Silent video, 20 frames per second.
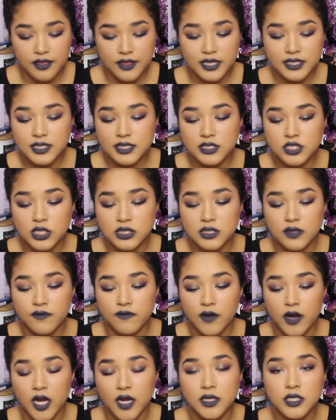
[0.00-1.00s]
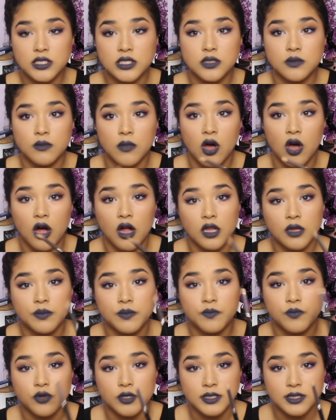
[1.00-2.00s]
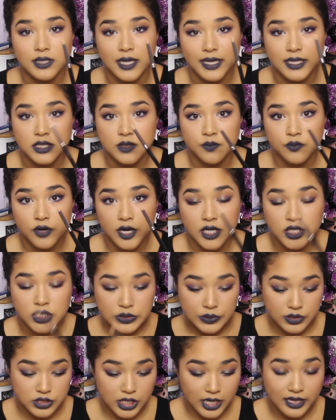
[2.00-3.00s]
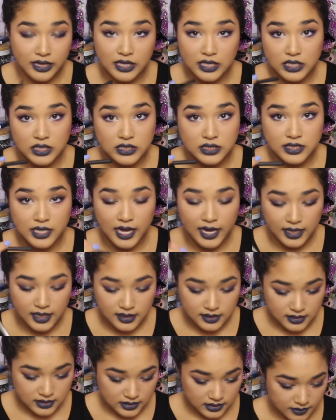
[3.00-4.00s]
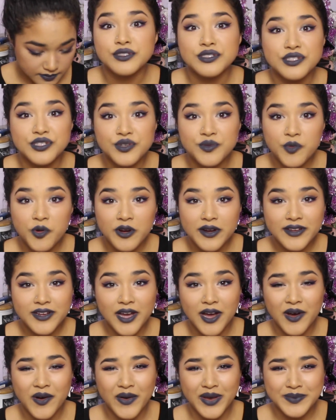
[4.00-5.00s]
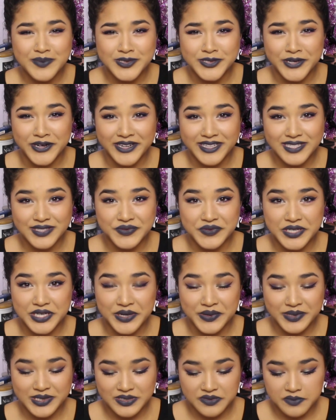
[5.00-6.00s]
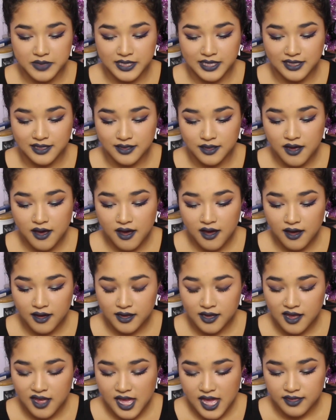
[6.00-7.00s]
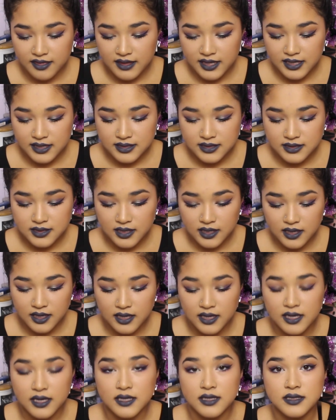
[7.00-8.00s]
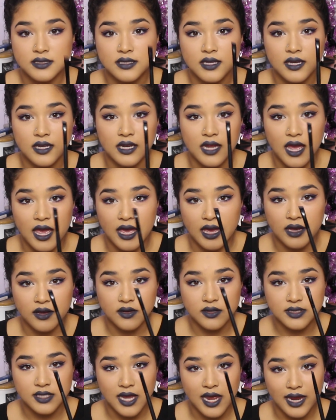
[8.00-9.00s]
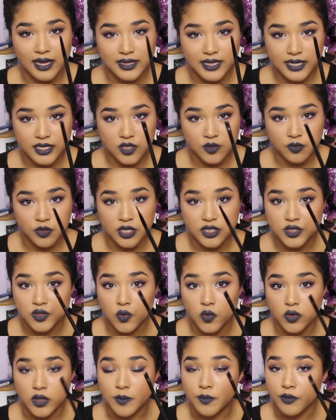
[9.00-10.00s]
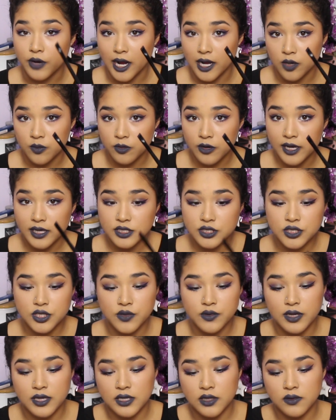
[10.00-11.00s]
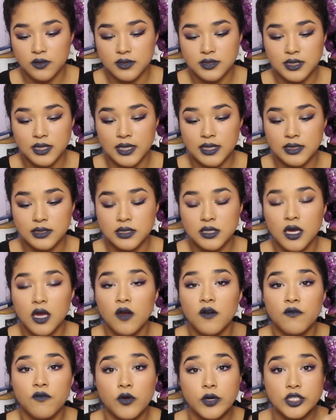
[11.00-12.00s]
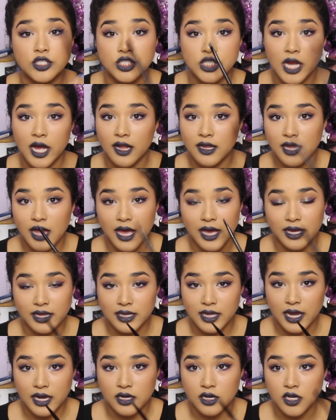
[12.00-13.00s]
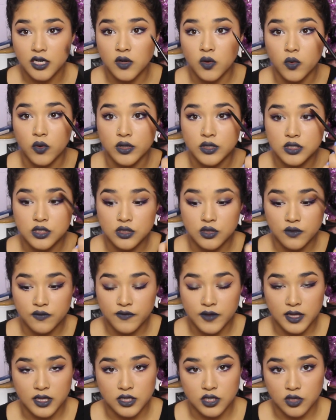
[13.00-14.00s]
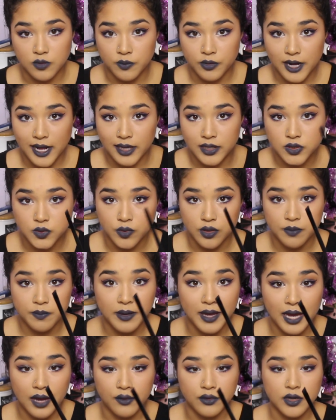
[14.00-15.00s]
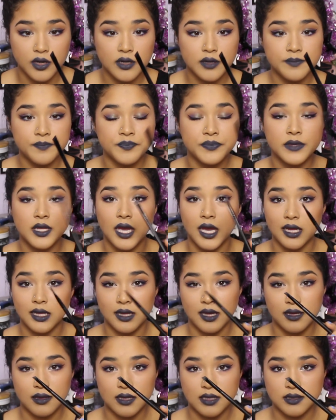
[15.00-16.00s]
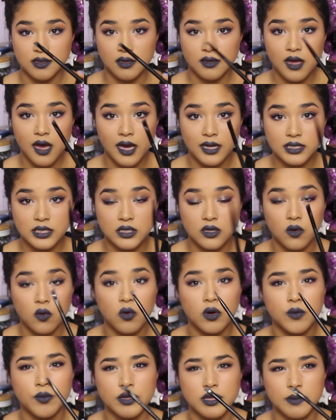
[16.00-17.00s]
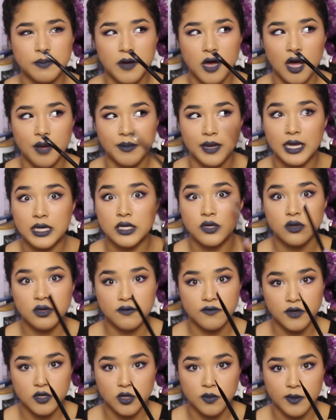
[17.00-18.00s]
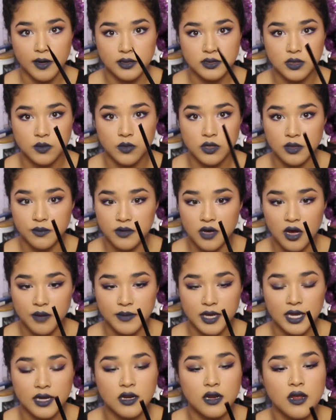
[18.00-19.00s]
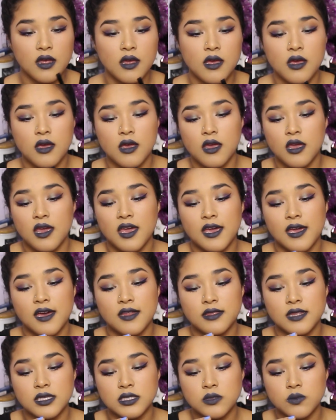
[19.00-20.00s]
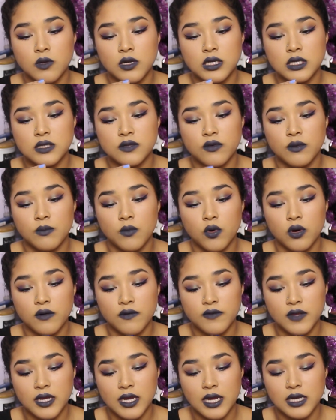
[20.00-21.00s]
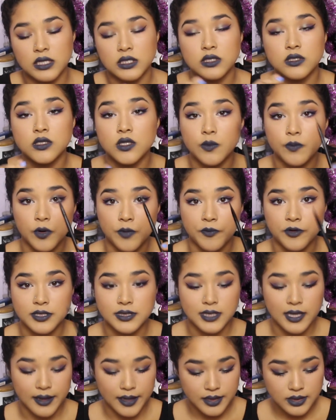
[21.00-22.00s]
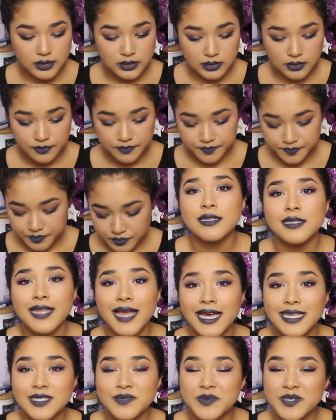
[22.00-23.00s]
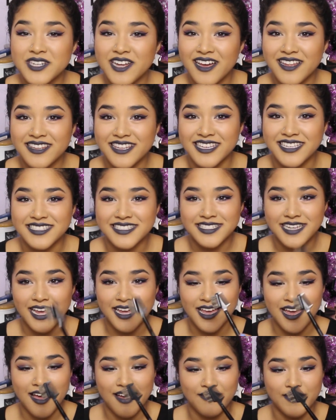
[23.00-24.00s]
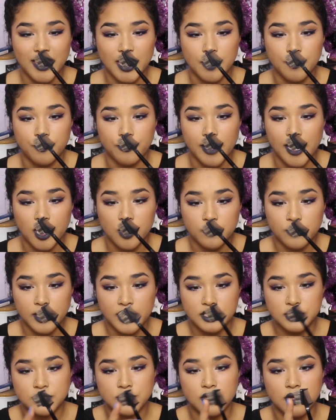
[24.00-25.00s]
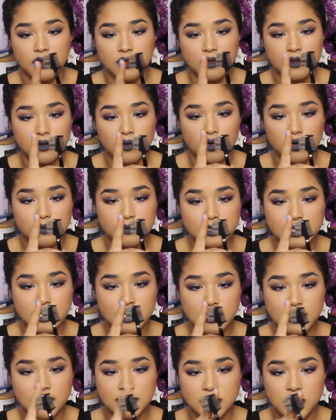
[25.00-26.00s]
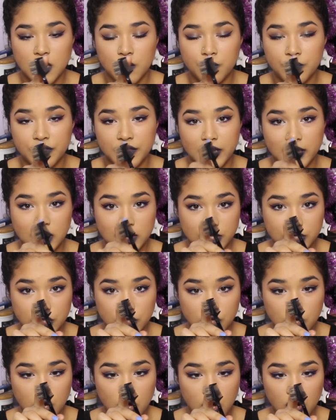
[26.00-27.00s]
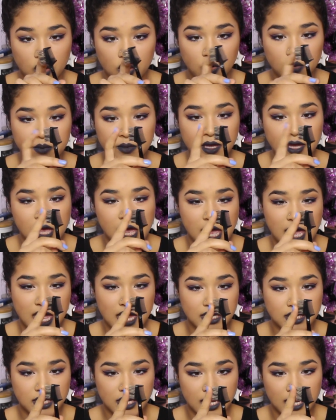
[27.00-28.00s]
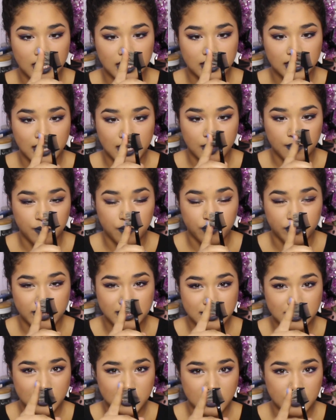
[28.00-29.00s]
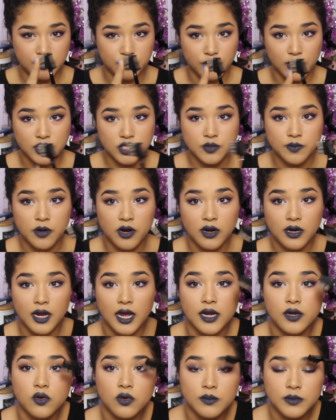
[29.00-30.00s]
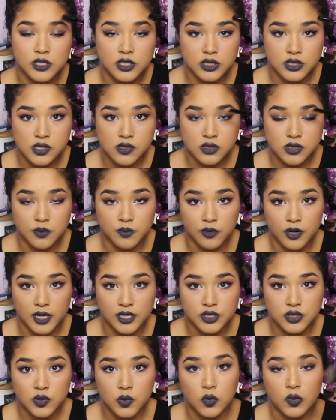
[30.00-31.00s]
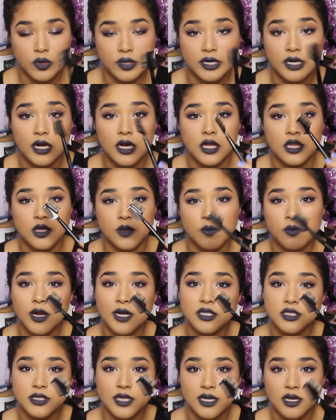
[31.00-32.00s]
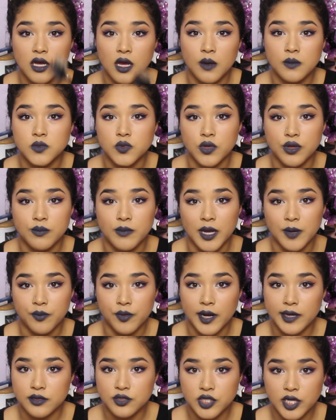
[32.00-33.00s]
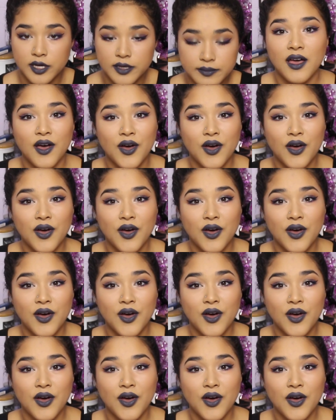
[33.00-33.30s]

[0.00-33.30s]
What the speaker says: This is just a very small, precise brush, which I think is nice. 2 more to go. I'm sorry this video is really long. This is an angled eyeliner brush or brow brush. You can use these for gel eyeliner or to fill in your brows with powder. I like these a lot. Or with a pomade. You can fill your brows in with a pomade. And this one is from Morphe, and it's super precise. Last but not least, I have a brow brush. Normally these come with like a little comb and a like bristly brush part. I normally just use the brush or the brush that comes with my brow gel.